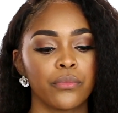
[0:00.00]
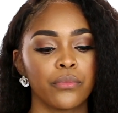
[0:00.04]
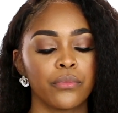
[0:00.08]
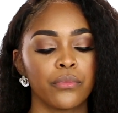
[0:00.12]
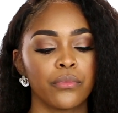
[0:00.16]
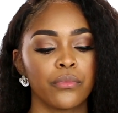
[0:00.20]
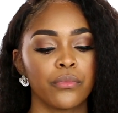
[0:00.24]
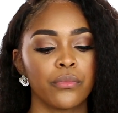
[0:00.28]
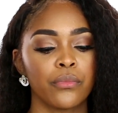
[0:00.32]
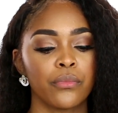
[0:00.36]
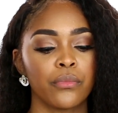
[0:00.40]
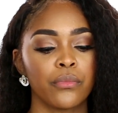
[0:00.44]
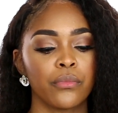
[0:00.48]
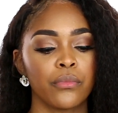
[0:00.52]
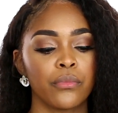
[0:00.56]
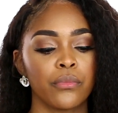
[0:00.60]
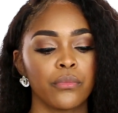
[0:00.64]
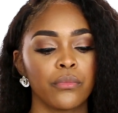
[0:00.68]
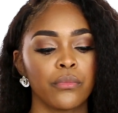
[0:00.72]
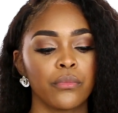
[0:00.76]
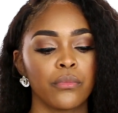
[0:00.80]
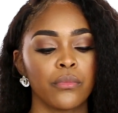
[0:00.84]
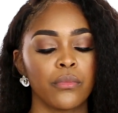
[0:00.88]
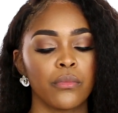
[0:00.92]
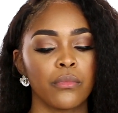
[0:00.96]

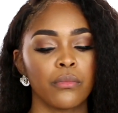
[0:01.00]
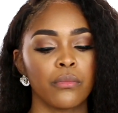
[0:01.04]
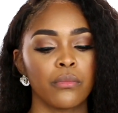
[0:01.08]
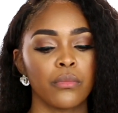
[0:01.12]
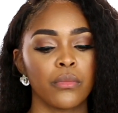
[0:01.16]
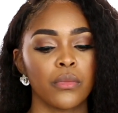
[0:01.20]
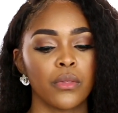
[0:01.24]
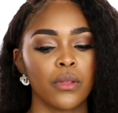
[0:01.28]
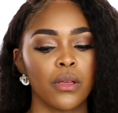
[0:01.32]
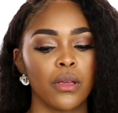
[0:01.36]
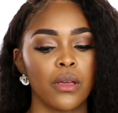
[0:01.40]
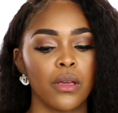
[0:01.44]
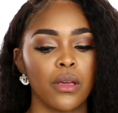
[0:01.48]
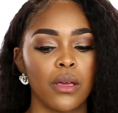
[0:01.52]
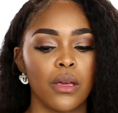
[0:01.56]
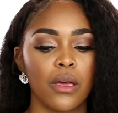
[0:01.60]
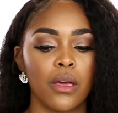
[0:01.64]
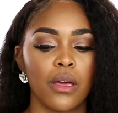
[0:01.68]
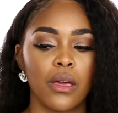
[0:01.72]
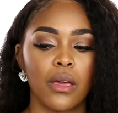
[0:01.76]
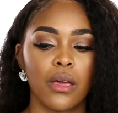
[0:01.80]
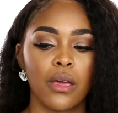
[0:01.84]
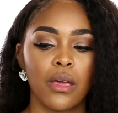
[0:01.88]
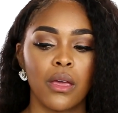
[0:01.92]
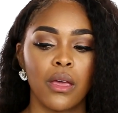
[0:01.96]

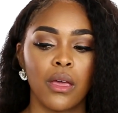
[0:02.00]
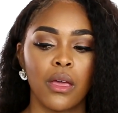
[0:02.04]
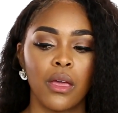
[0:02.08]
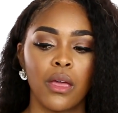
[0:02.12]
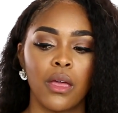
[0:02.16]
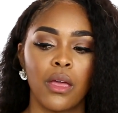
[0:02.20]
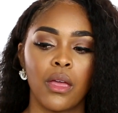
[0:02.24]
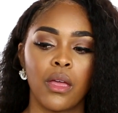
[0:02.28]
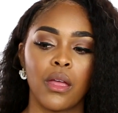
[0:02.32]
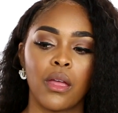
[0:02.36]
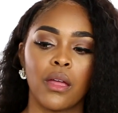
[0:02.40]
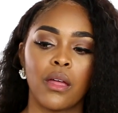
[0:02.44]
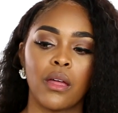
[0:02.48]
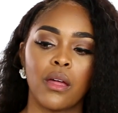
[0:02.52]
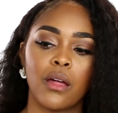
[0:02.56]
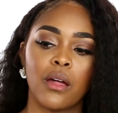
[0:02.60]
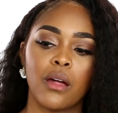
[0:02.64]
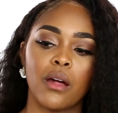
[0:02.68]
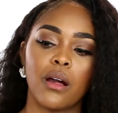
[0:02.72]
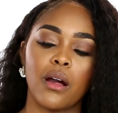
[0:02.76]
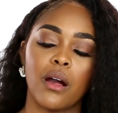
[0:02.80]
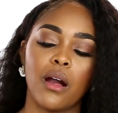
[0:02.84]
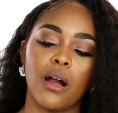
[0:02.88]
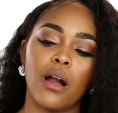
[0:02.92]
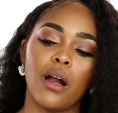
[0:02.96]

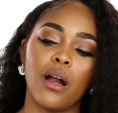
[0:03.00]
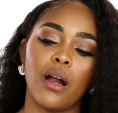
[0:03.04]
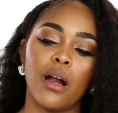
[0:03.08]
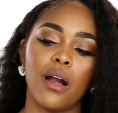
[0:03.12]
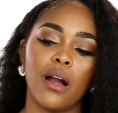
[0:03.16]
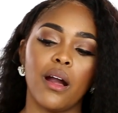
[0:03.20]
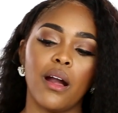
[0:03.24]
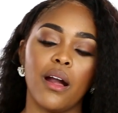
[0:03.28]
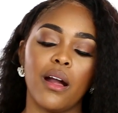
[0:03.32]
Nothing is said.